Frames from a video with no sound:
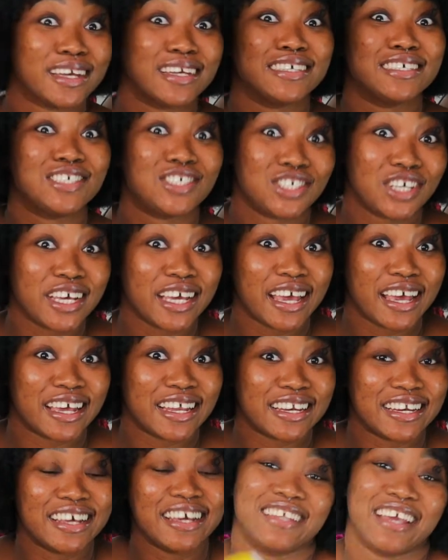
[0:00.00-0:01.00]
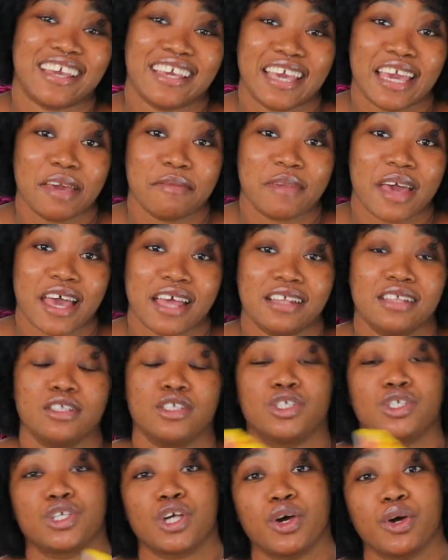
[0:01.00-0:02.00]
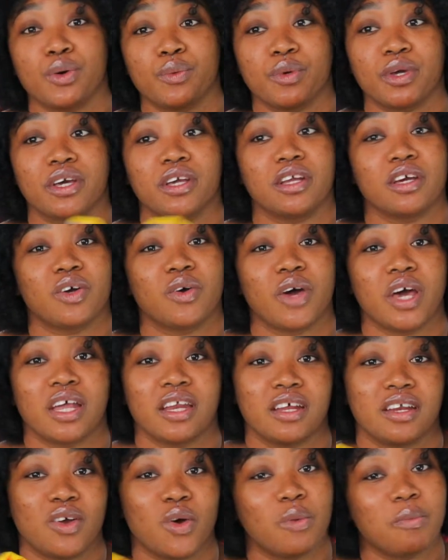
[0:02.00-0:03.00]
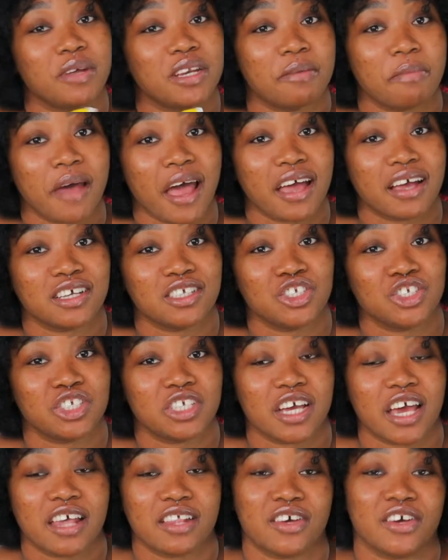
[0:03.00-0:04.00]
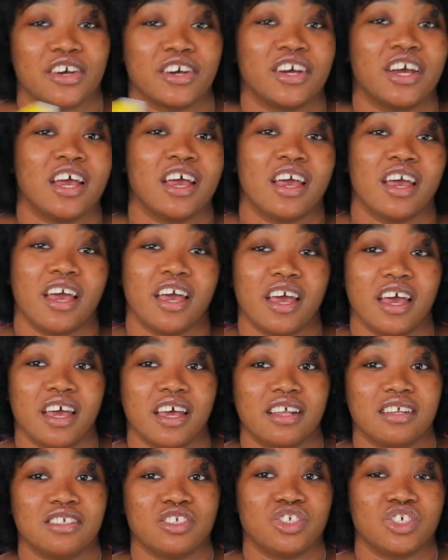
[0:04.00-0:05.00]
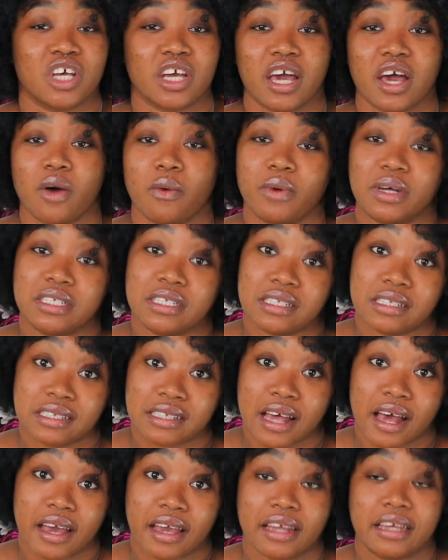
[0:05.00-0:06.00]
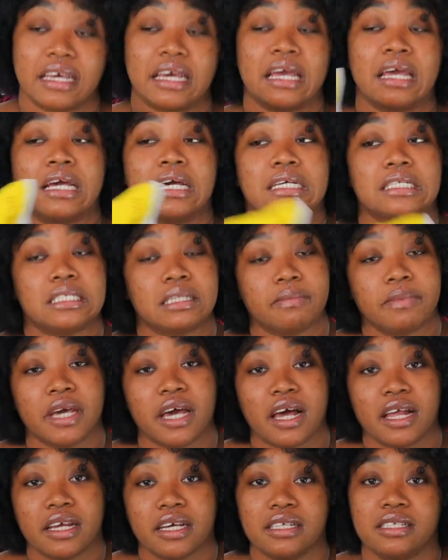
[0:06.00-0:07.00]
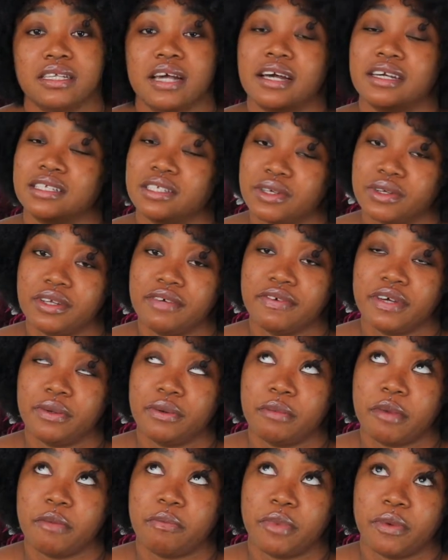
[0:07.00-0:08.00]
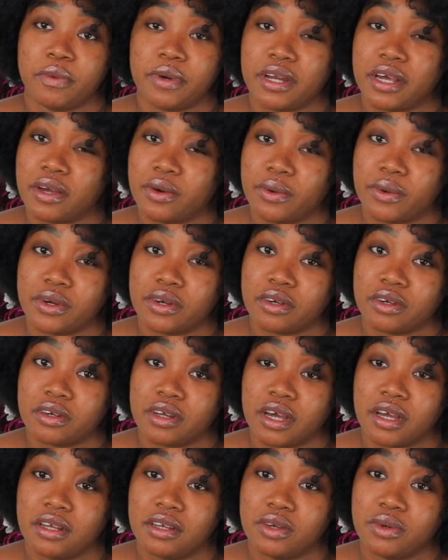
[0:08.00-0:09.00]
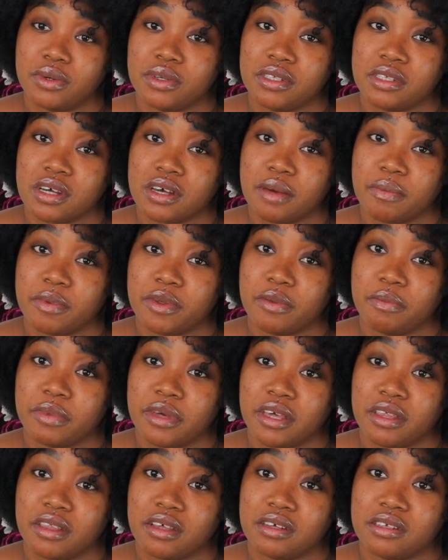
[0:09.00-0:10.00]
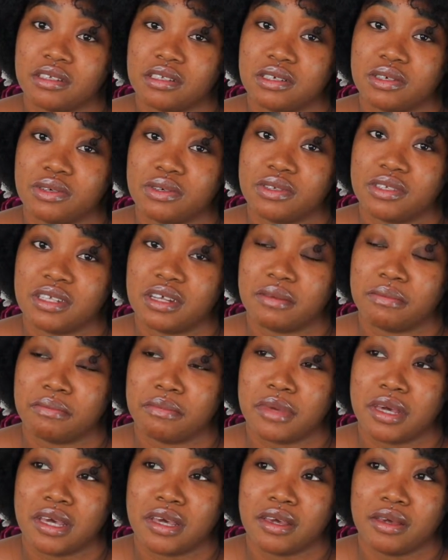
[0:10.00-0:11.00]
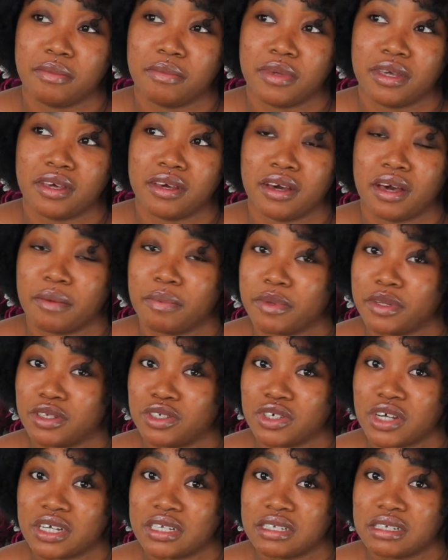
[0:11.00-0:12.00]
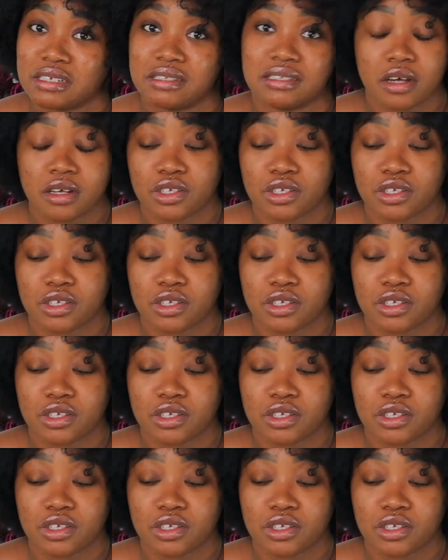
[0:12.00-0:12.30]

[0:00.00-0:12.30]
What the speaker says: SHEIN. They came in, so we're gonna go ahead and open the package together and check out what's inside. To be honest, I don't even remember what I ordered. I know it's a couple of bathing suits and maybe a couple of dresses.